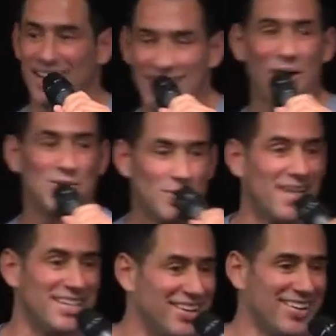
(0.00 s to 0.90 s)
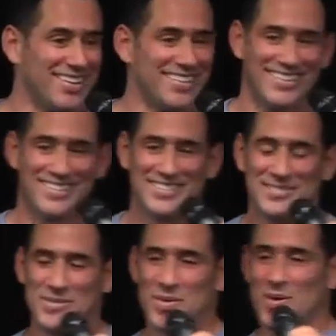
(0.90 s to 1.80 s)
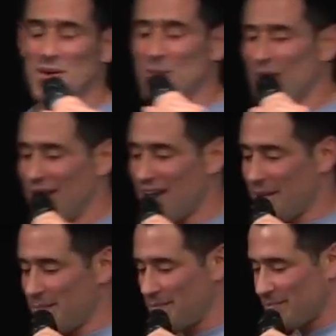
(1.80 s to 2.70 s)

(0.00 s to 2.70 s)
Like, that was my deal. But